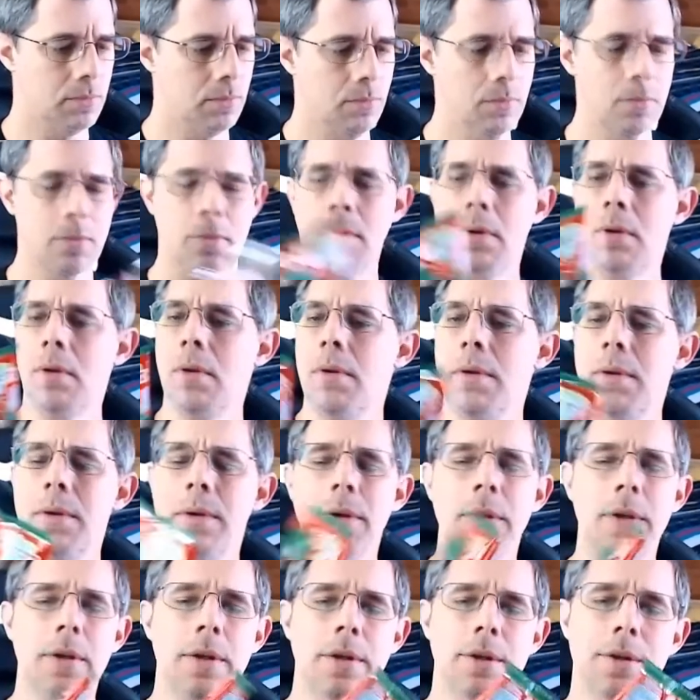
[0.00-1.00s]
Hmm.
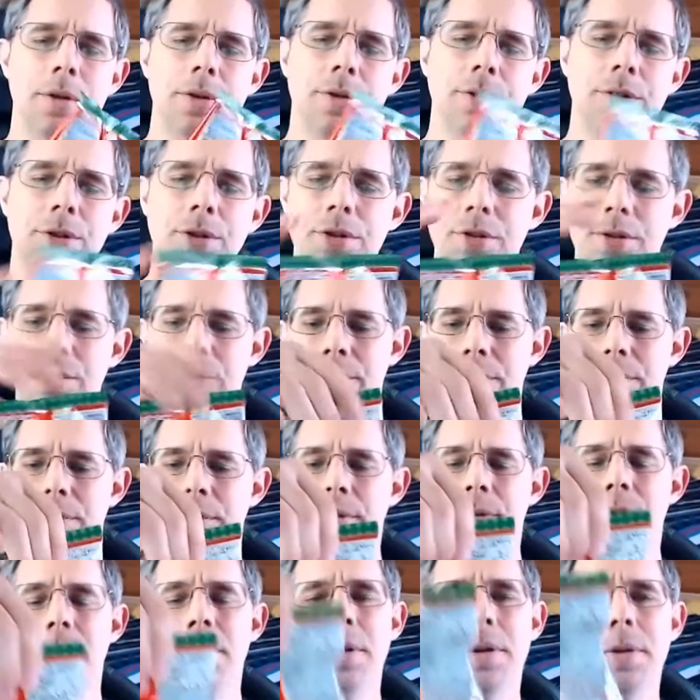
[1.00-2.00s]
There's this
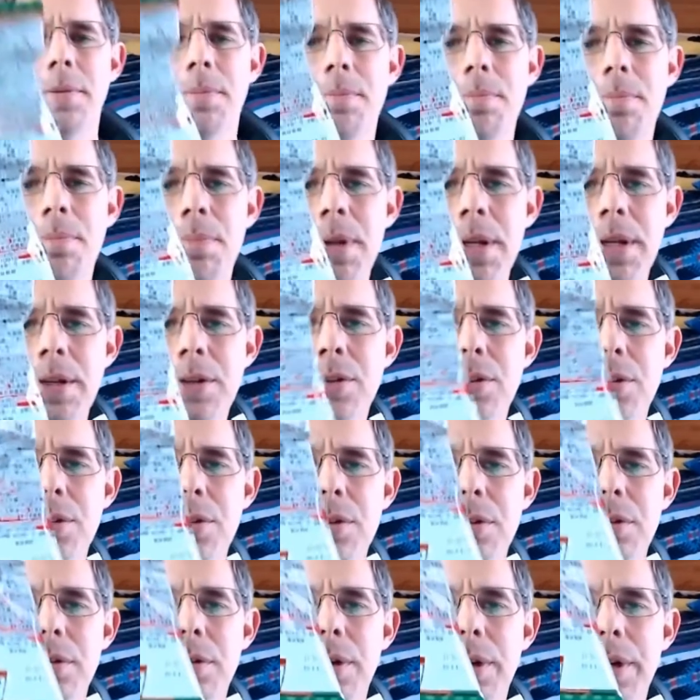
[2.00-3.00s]

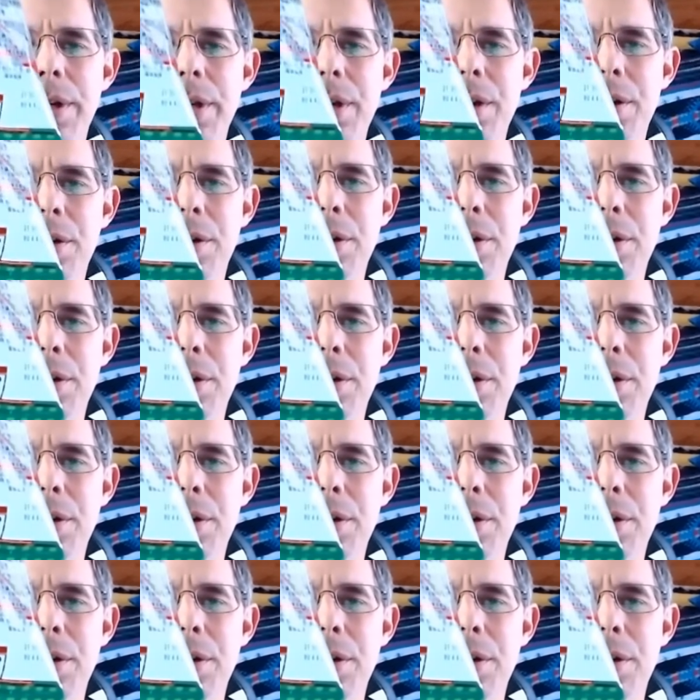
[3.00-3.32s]
picture right here